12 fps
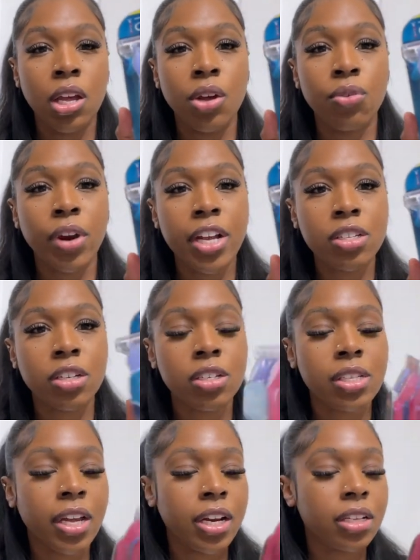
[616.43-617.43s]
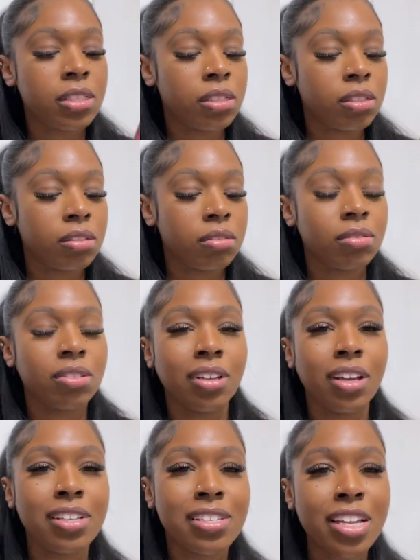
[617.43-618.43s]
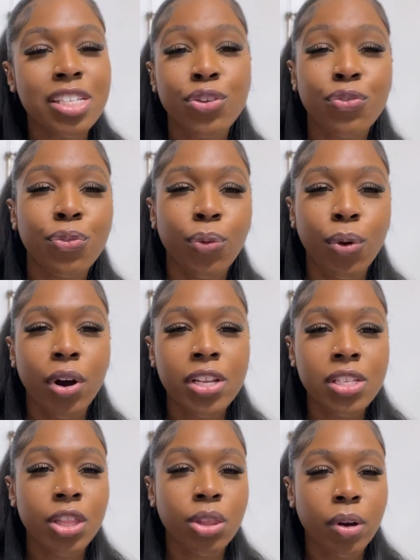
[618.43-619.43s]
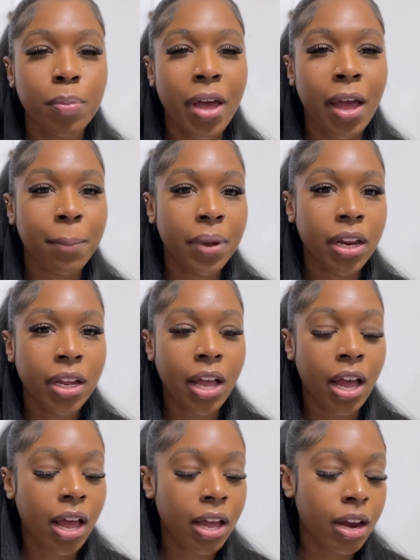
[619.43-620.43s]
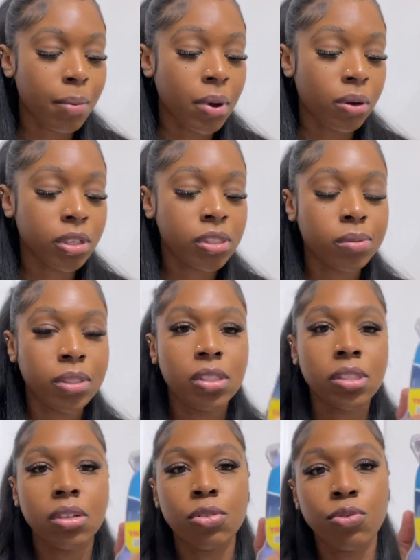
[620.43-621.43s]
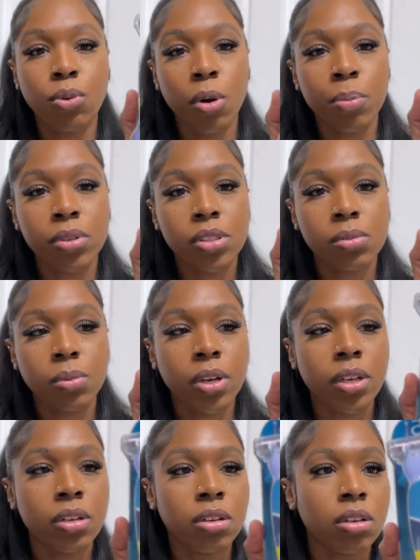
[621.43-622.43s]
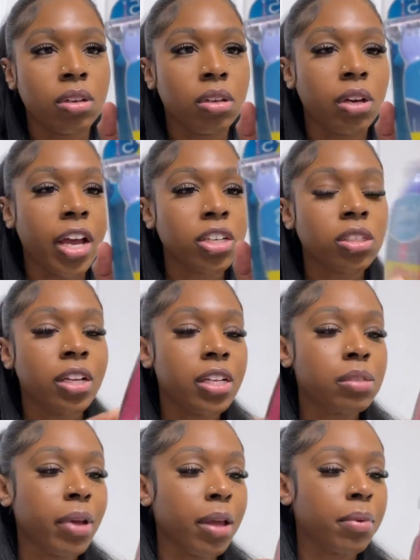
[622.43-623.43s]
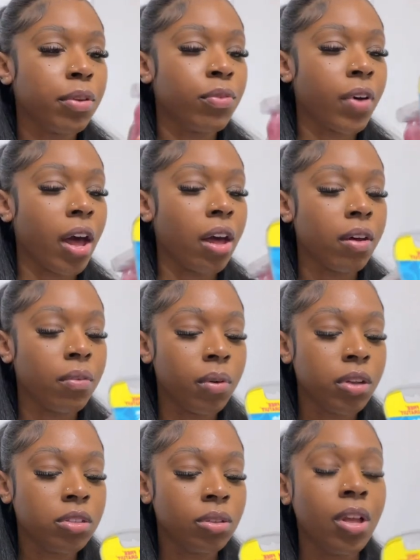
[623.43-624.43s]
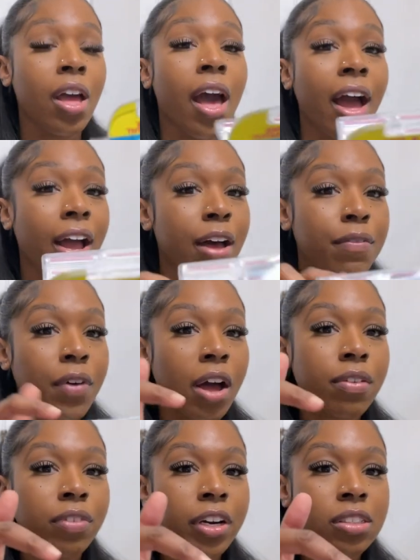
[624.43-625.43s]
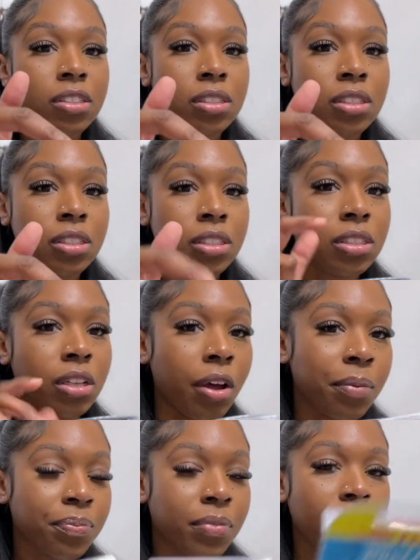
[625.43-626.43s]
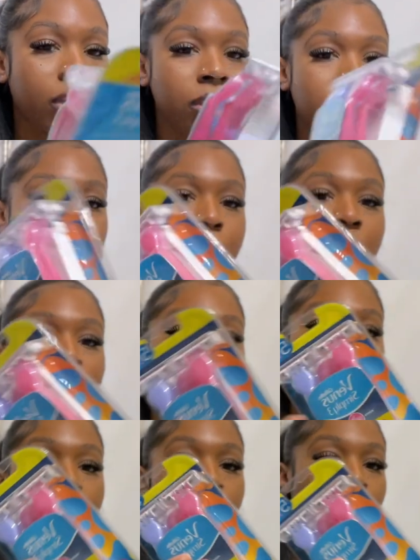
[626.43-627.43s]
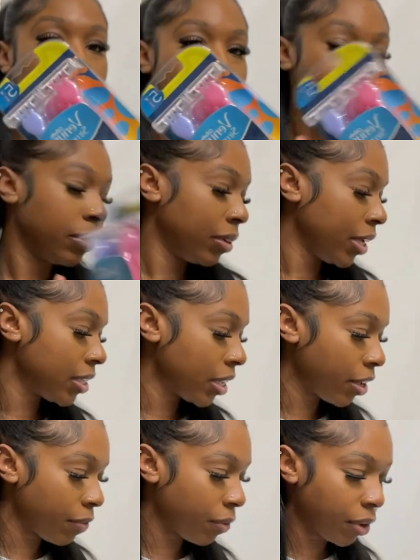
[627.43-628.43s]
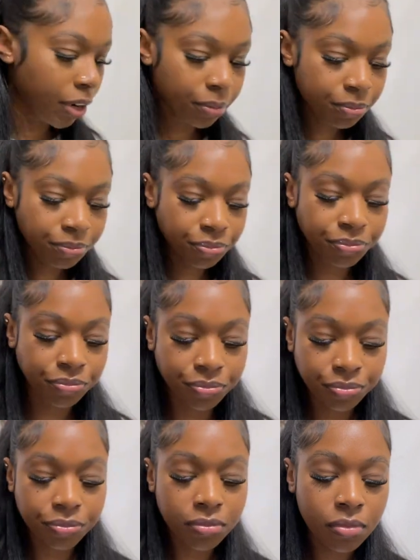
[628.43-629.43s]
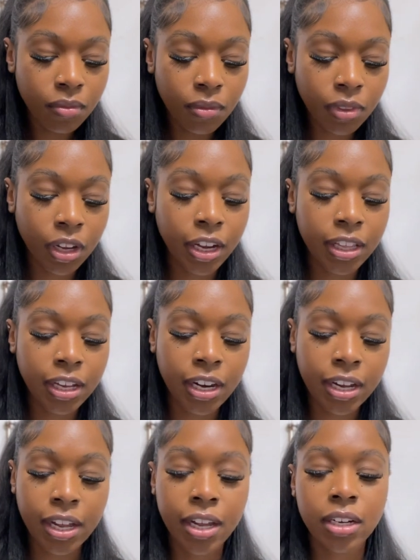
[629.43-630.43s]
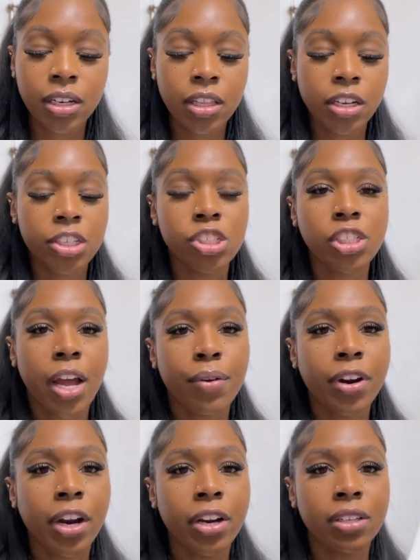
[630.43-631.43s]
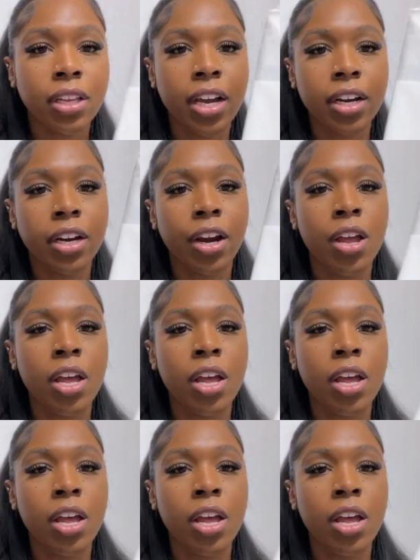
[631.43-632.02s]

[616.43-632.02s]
razors. And it's it says four. It's a three pack, but it got I got a bonus one. So four plus one Actually, it might be five. One, two. I got five razors in this, y'all. So we're gonna see what these hit for. And then I got another shower curtain liner.